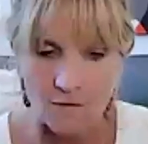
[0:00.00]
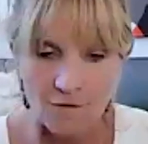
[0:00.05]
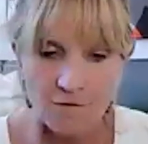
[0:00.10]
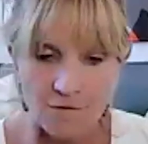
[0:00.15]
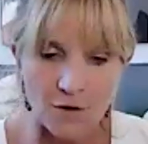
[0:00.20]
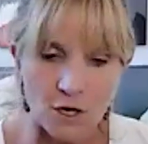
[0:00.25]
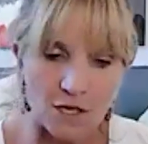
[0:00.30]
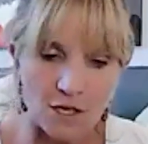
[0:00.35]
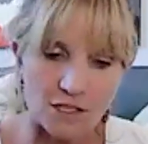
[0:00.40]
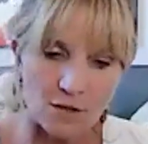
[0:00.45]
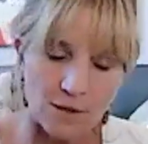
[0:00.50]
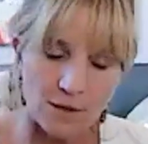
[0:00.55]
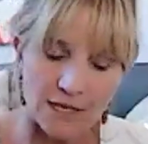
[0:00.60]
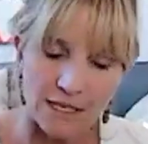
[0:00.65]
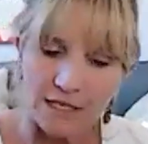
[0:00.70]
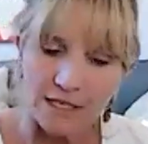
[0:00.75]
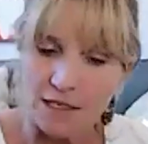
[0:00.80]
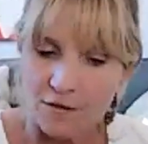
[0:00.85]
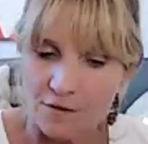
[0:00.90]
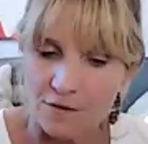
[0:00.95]
first we
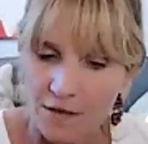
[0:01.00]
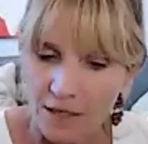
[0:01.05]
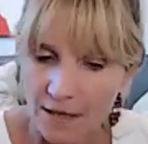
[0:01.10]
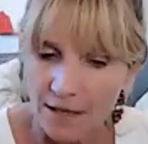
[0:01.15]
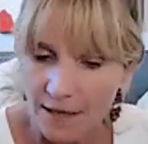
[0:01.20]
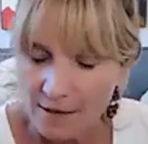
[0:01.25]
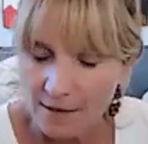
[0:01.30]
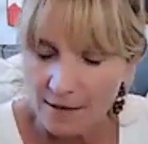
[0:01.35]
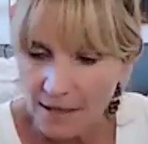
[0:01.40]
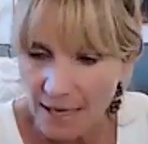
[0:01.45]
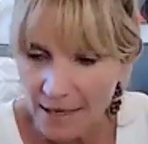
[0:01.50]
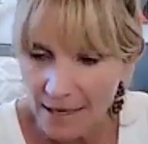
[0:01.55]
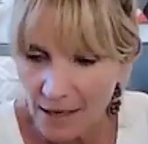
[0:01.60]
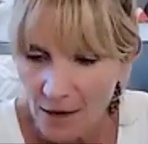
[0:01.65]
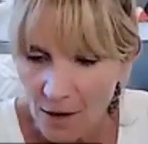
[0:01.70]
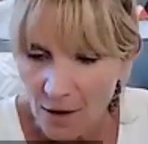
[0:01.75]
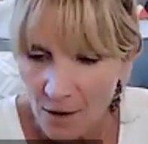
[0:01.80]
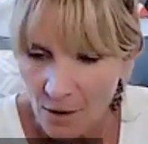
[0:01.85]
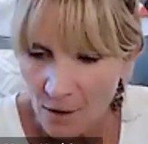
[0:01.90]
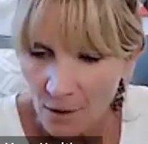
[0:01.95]
need to feel it.
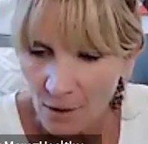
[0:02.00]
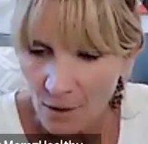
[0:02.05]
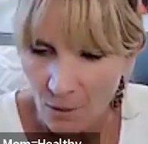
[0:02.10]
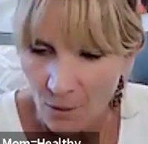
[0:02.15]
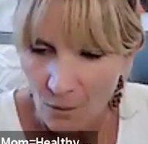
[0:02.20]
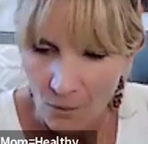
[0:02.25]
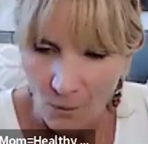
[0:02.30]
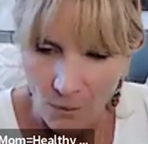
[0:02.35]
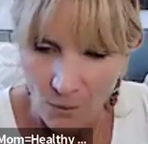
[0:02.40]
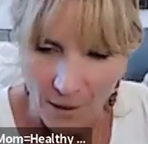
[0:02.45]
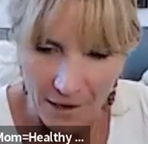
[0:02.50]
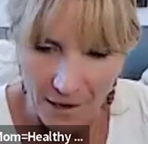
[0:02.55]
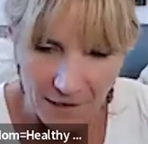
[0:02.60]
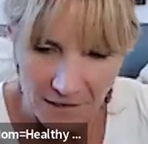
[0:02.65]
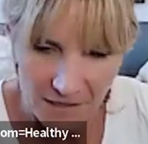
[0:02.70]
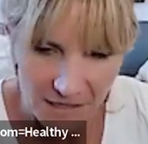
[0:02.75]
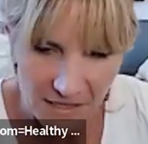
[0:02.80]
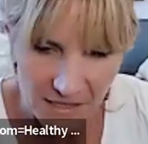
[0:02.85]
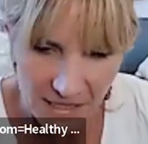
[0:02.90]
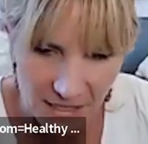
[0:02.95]
Like, where
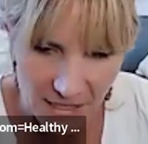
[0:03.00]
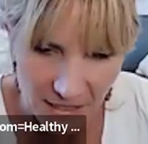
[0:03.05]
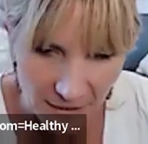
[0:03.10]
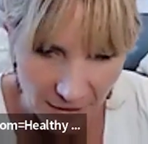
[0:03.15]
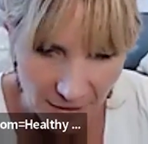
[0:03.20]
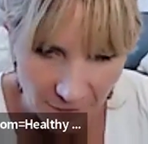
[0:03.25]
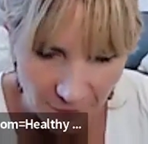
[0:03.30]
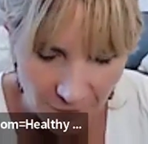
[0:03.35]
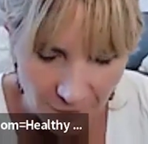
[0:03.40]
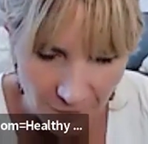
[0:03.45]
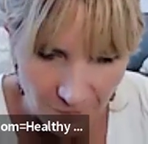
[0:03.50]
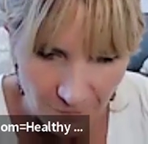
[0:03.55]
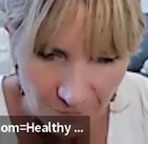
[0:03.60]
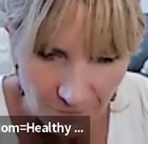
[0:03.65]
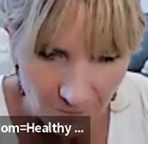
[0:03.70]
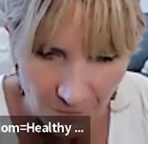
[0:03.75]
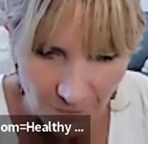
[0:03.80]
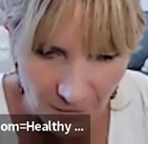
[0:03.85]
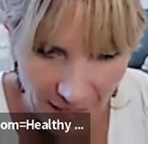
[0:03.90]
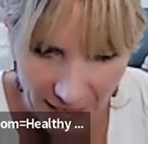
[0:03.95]
does guilt
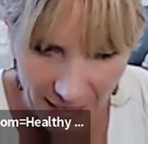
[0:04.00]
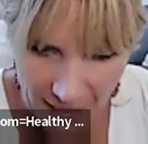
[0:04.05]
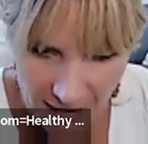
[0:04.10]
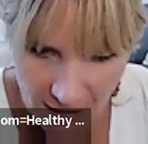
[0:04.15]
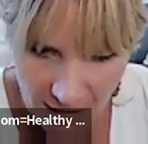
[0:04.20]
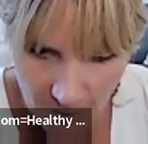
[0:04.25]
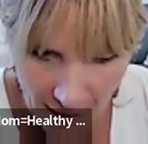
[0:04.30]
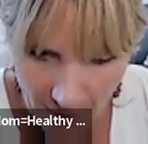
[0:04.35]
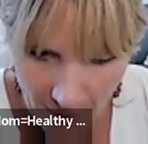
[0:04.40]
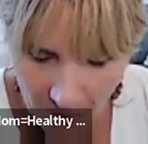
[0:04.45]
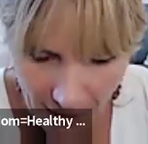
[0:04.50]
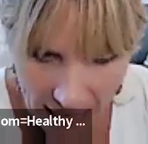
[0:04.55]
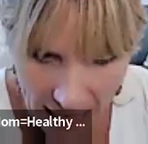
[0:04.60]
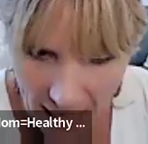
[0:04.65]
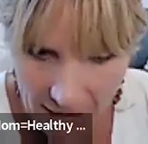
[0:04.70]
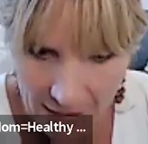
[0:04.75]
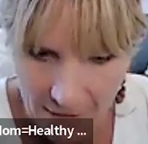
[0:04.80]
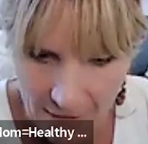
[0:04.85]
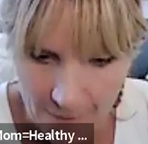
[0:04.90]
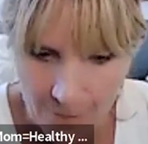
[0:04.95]
land in my
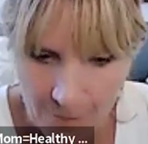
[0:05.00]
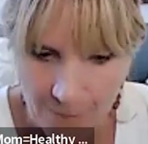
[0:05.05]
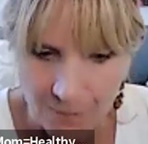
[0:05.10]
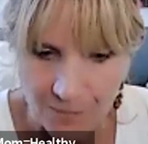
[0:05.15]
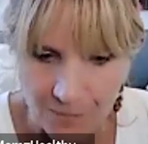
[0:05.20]
body?